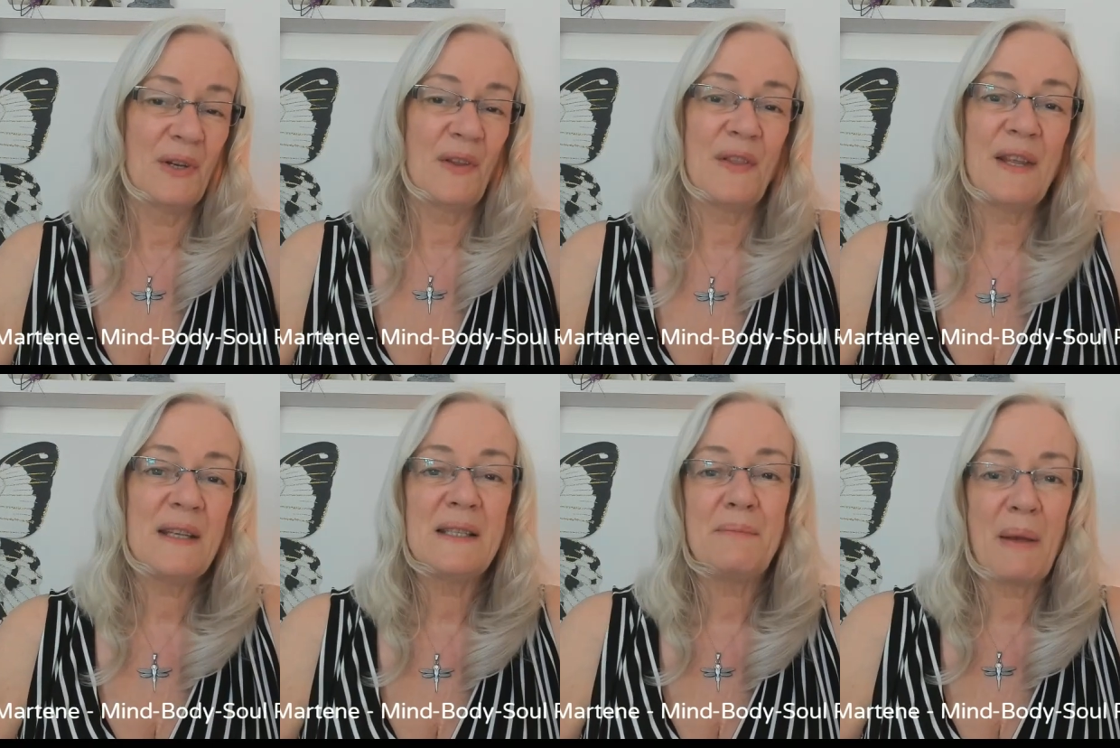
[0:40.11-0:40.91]

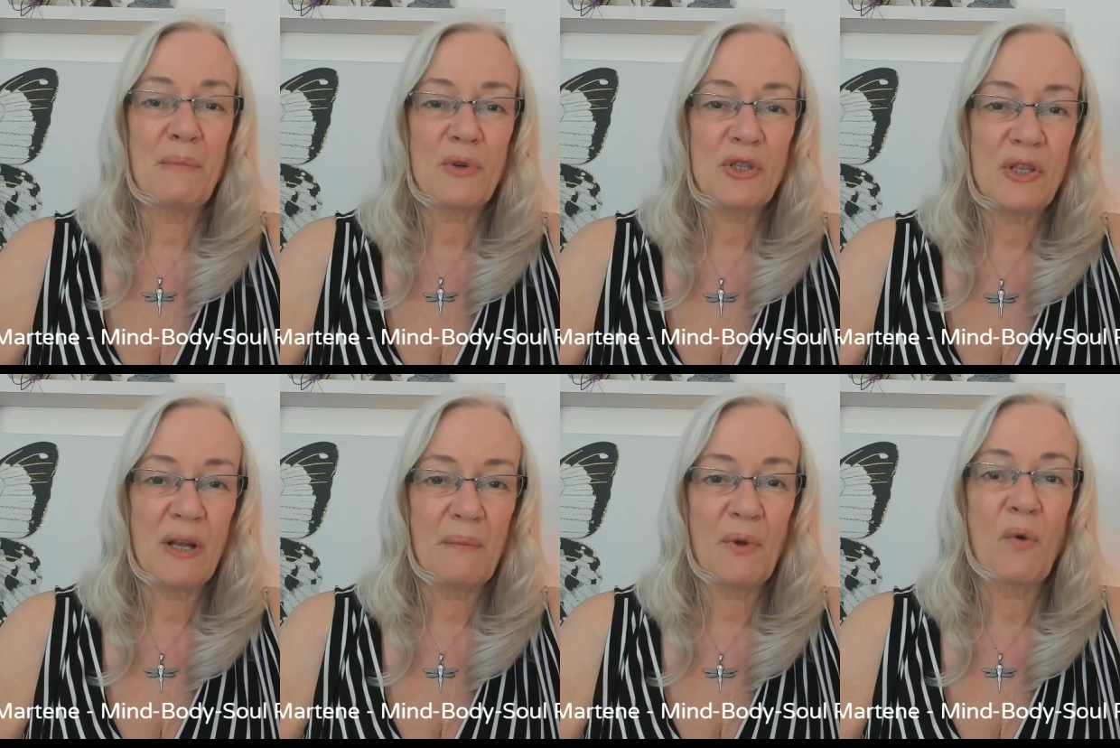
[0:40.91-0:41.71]
This
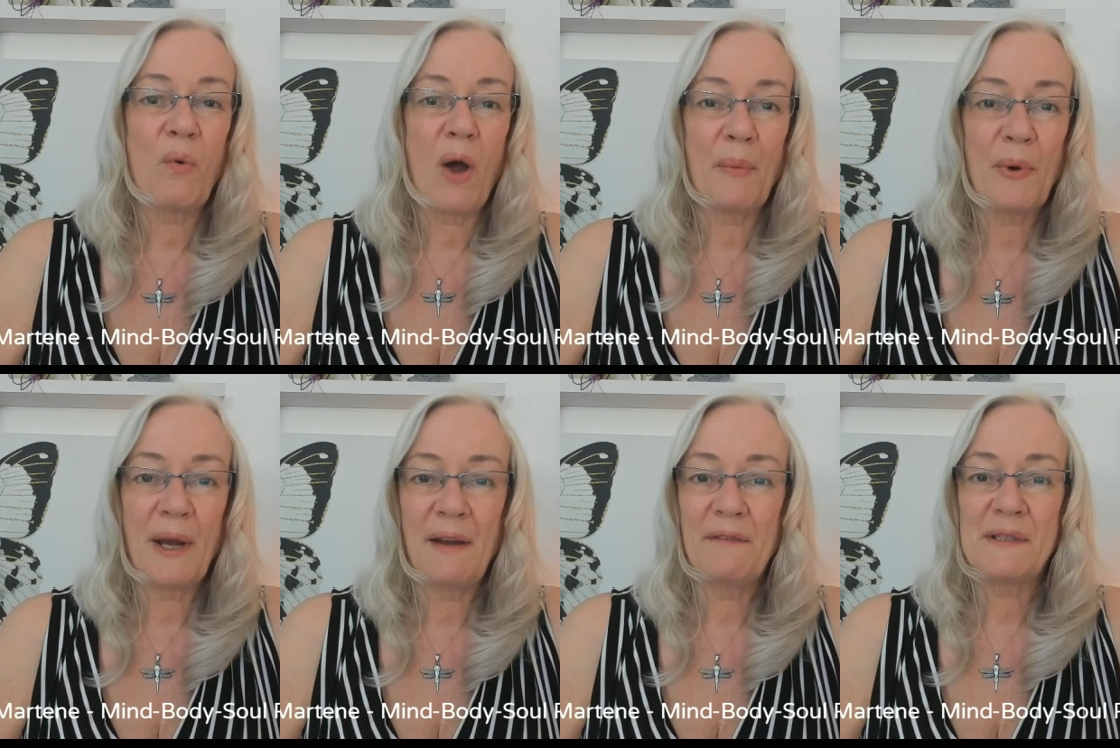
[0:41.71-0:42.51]
membership
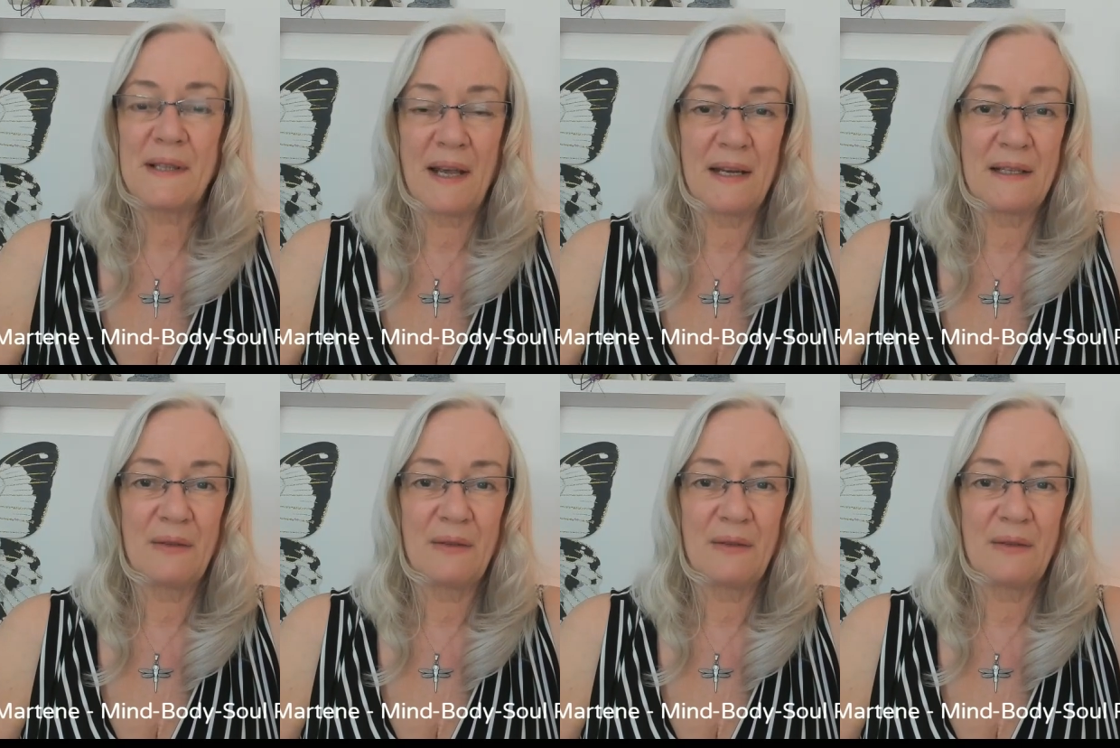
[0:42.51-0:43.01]
cooperative site